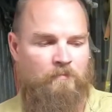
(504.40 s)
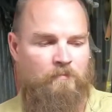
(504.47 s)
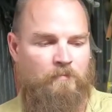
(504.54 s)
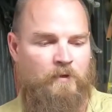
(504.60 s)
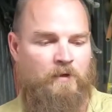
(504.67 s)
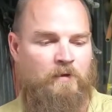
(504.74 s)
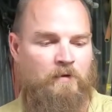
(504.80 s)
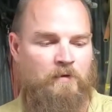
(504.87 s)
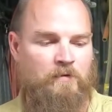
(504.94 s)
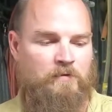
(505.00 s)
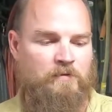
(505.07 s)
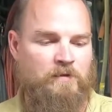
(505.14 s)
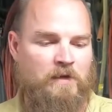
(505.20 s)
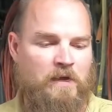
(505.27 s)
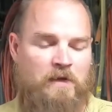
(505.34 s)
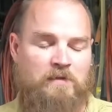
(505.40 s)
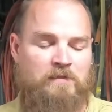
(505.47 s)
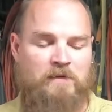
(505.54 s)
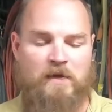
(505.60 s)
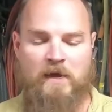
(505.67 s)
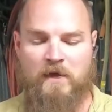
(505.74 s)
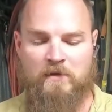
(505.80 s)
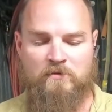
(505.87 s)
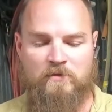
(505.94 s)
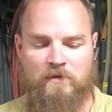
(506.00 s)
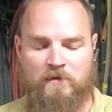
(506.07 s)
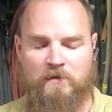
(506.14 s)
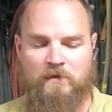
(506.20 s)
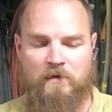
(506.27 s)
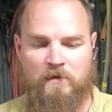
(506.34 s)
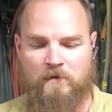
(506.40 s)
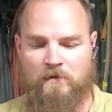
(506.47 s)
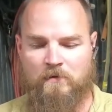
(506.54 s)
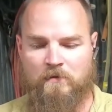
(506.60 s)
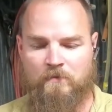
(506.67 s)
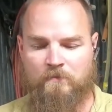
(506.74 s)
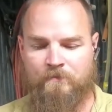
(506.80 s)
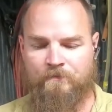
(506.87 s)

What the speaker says: because that's actually a